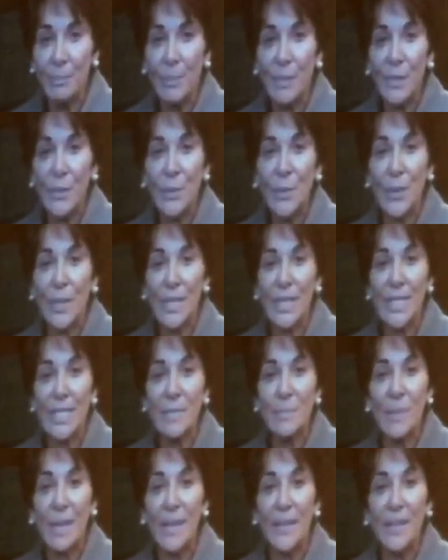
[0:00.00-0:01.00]

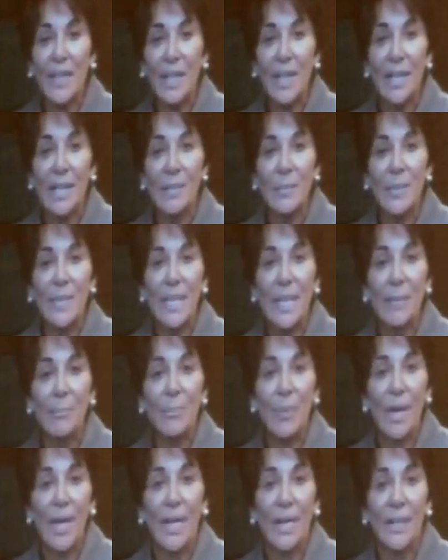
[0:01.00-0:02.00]
minorities by the Ottoman
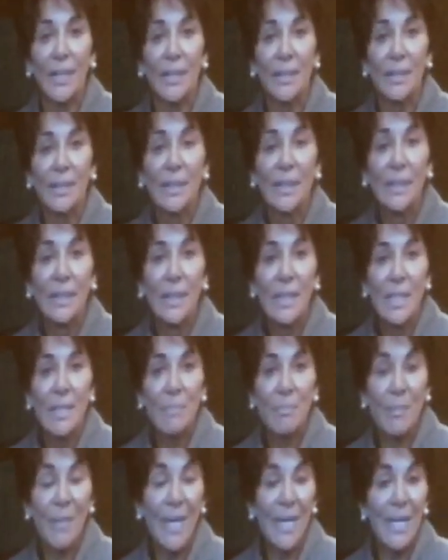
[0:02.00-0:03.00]
Empire.
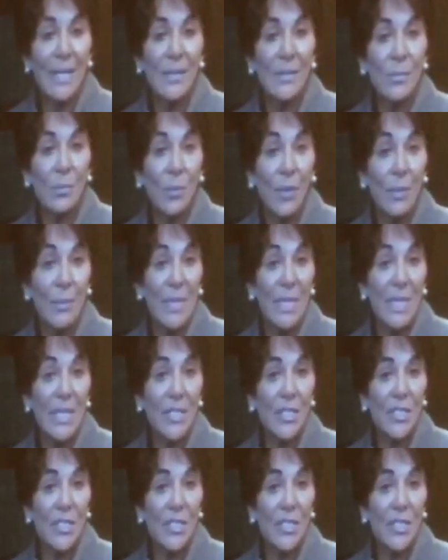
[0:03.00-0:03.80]
Men, women, and